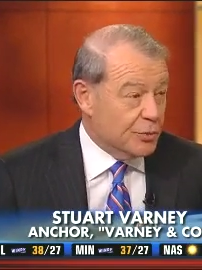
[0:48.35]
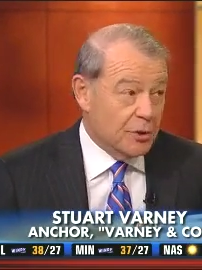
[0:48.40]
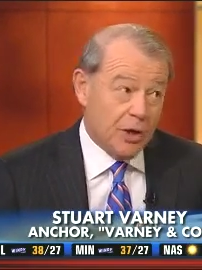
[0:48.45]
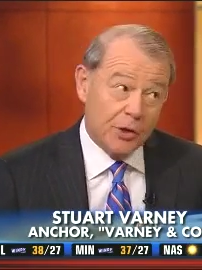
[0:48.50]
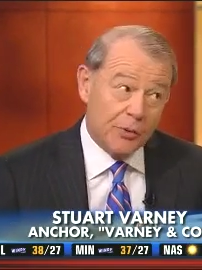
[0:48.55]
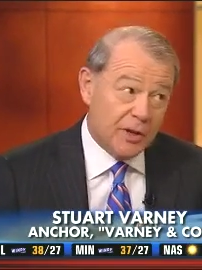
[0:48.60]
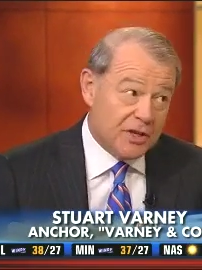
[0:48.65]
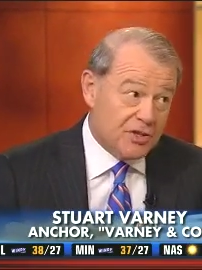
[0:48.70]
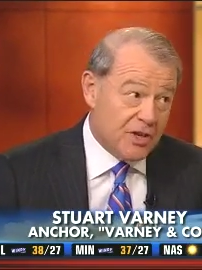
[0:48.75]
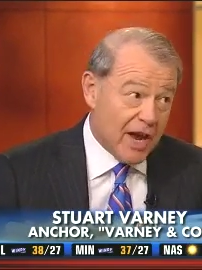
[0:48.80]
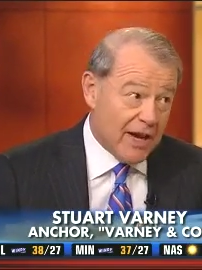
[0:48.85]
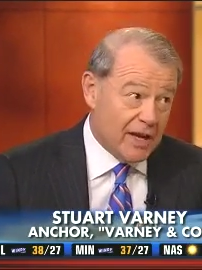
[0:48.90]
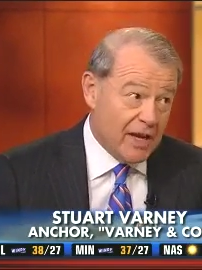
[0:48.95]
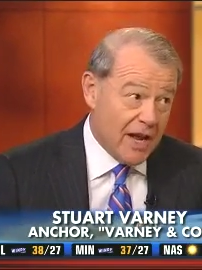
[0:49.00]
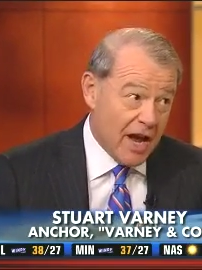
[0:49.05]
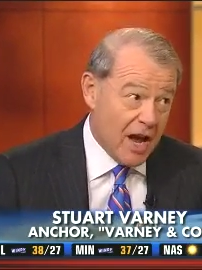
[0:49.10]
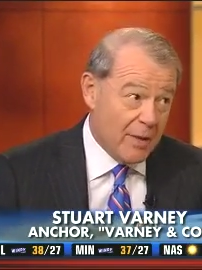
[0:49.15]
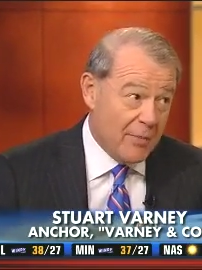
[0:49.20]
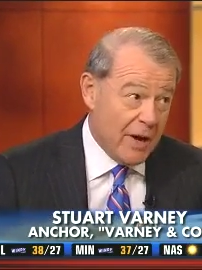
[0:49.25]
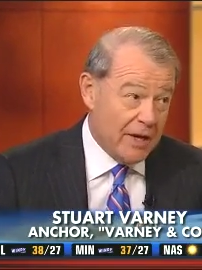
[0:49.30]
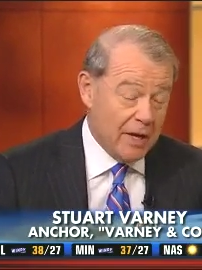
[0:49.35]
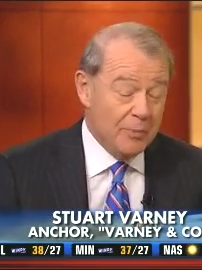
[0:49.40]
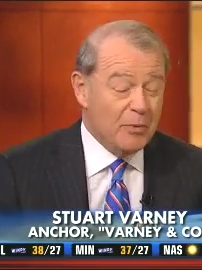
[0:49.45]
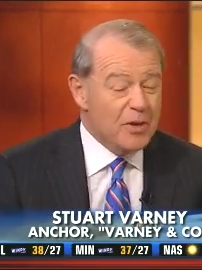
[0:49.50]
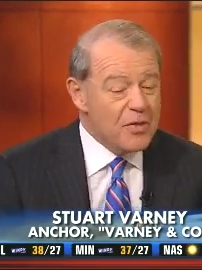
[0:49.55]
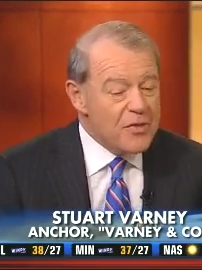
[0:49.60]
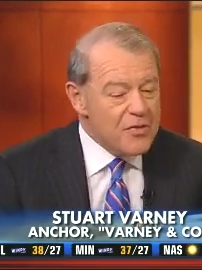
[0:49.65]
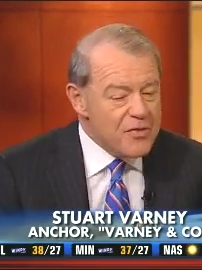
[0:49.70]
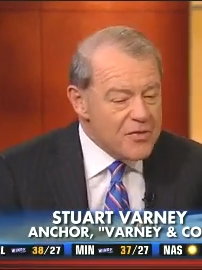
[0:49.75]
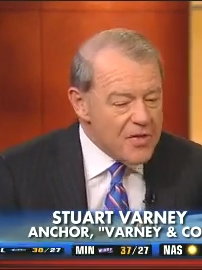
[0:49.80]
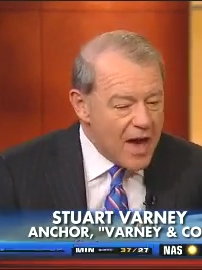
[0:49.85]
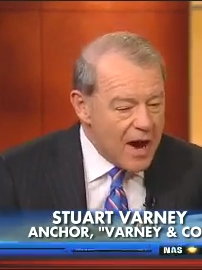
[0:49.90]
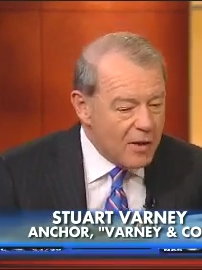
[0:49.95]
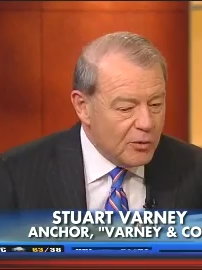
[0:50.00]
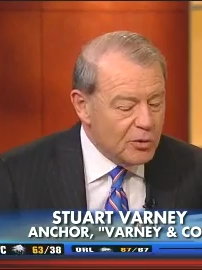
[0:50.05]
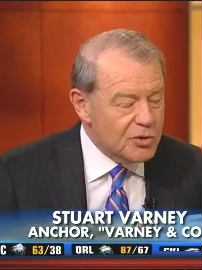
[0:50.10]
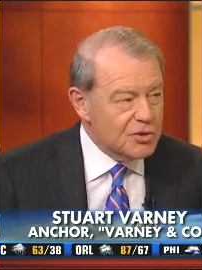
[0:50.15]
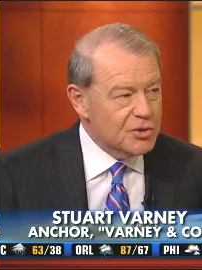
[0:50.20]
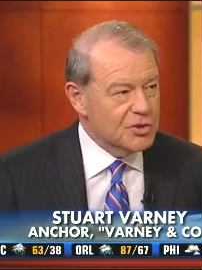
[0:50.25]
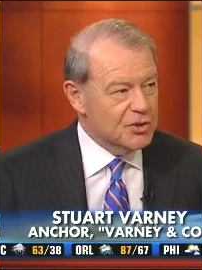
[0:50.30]
we don't know exactly how many, but
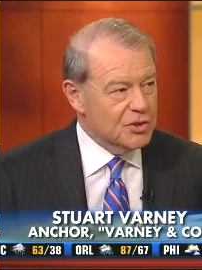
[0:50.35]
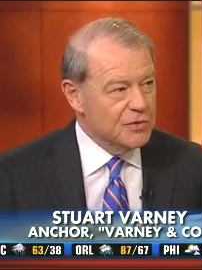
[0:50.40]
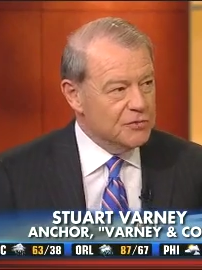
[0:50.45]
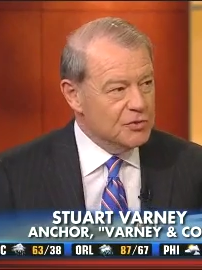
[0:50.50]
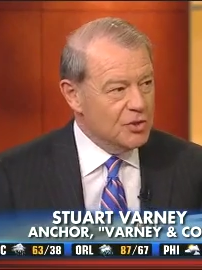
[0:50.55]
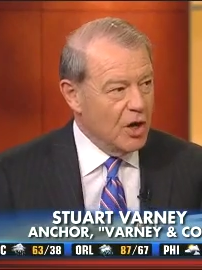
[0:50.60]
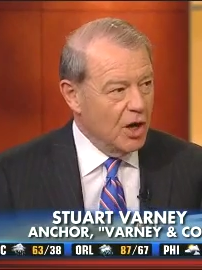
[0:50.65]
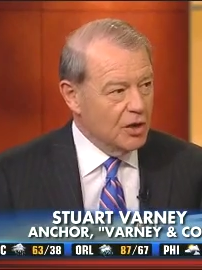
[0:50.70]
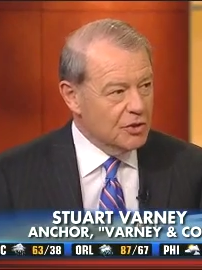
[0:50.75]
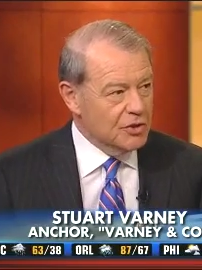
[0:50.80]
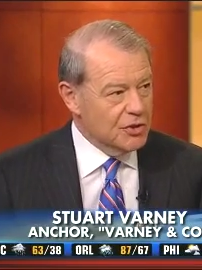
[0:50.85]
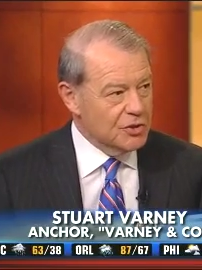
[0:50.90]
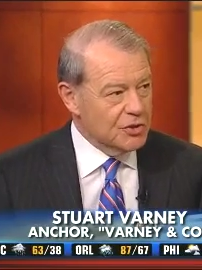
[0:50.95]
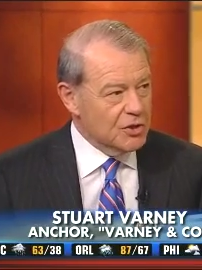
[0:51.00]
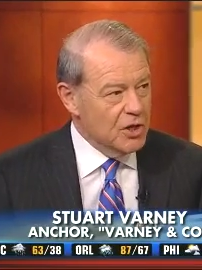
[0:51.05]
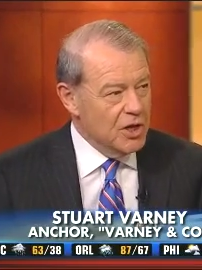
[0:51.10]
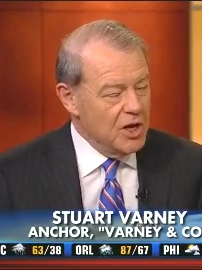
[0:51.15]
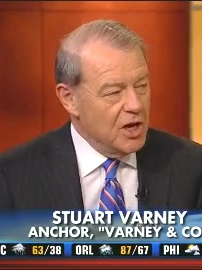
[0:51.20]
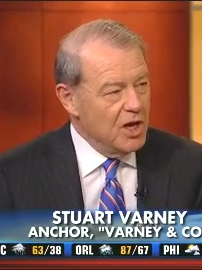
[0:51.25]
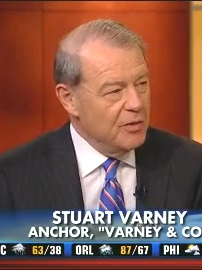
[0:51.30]
thousands of doctors